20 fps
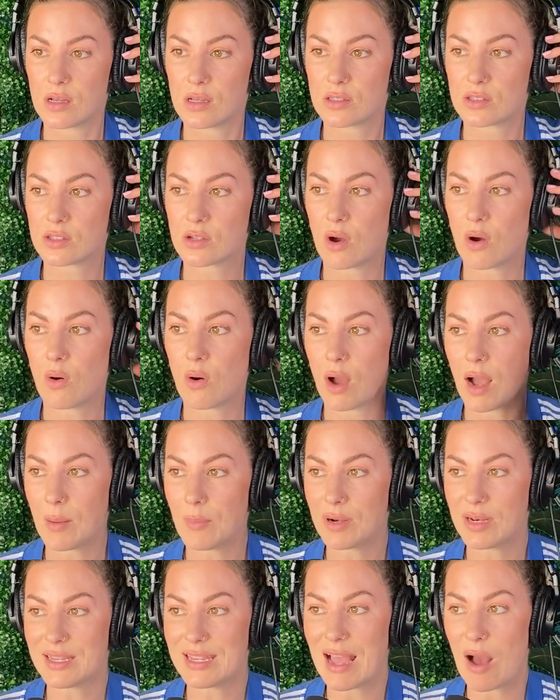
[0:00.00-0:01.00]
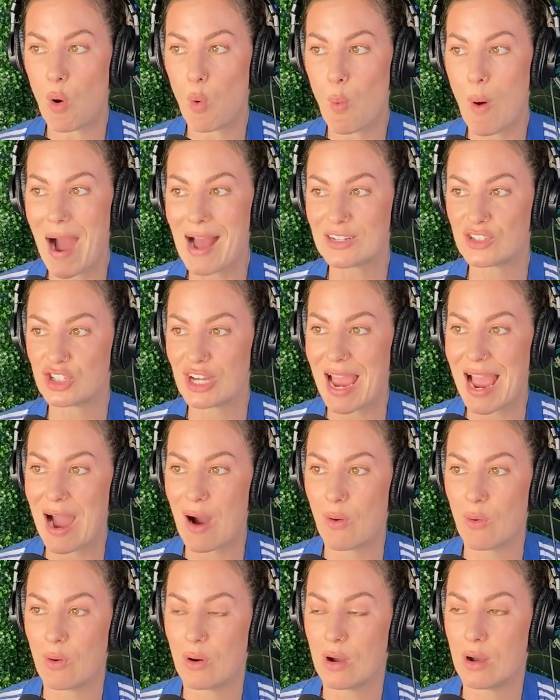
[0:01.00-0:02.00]
So I'm going to yell, watch
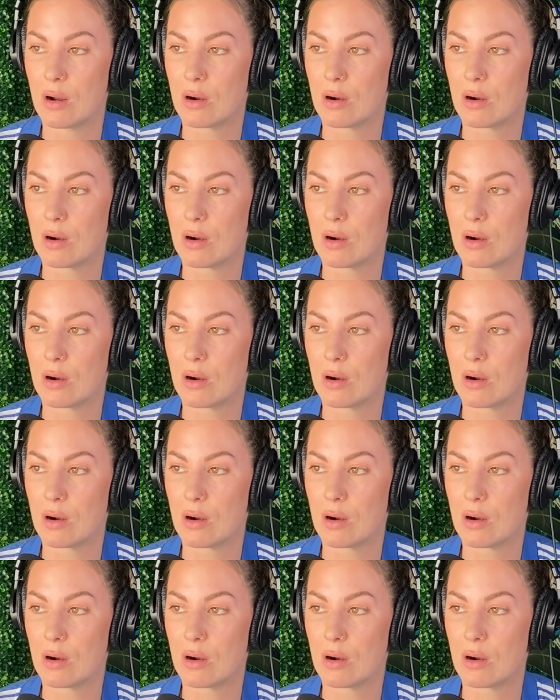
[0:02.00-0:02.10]
out.